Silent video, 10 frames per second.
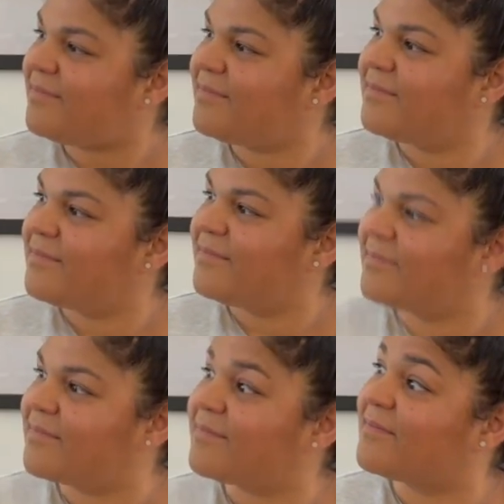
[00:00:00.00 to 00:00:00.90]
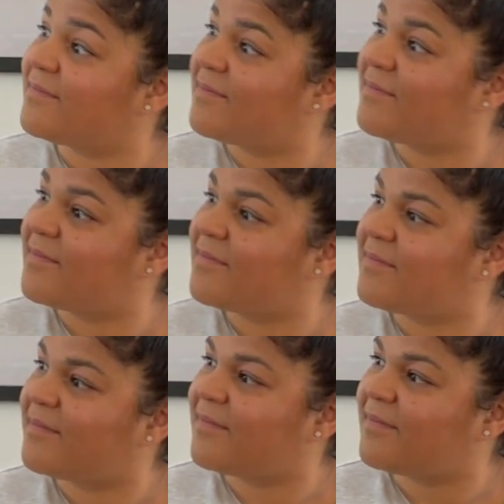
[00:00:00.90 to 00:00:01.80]

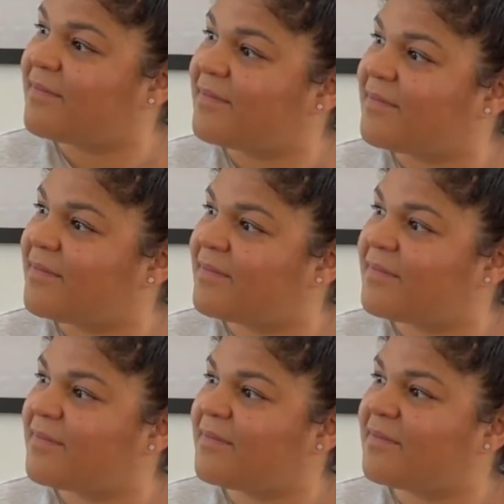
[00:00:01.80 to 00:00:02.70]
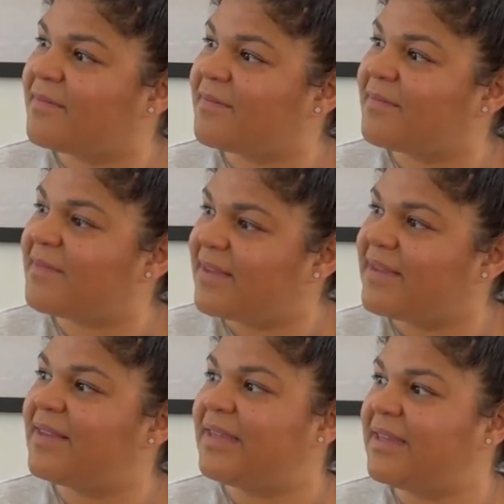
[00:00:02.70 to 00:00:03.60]

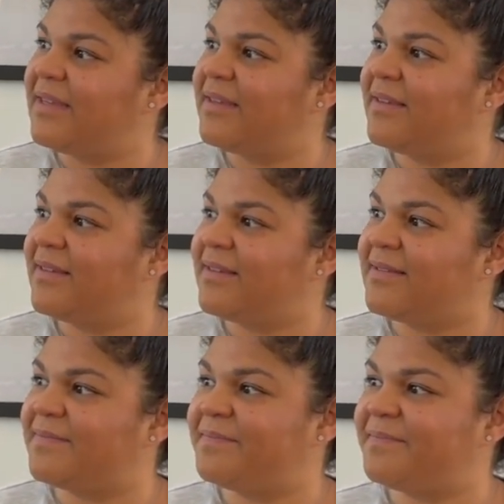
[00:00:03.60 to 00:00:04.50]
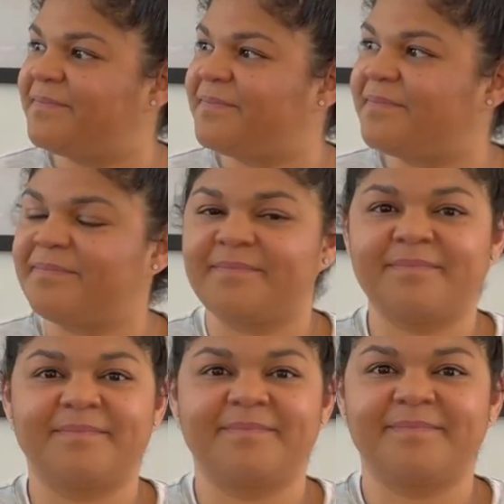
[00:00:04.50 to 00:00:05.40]

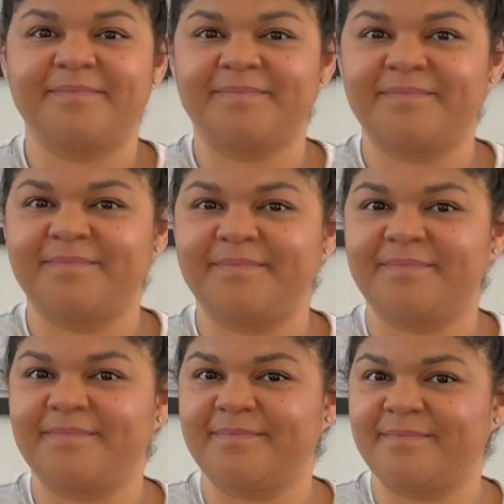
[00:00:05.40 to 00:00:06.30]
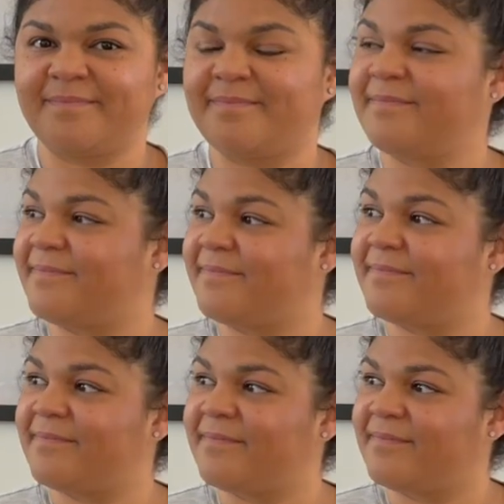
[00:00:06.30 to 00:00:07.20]

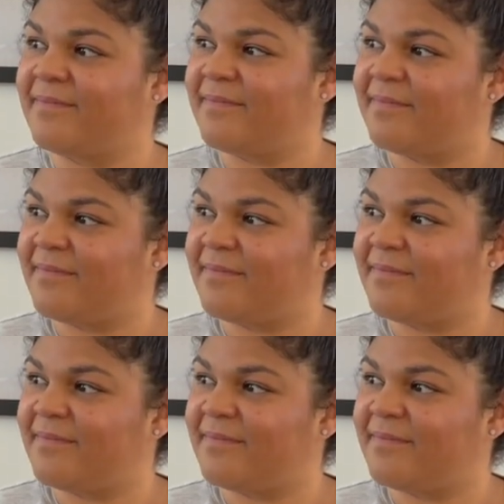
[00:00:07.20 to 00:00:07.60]
(silent)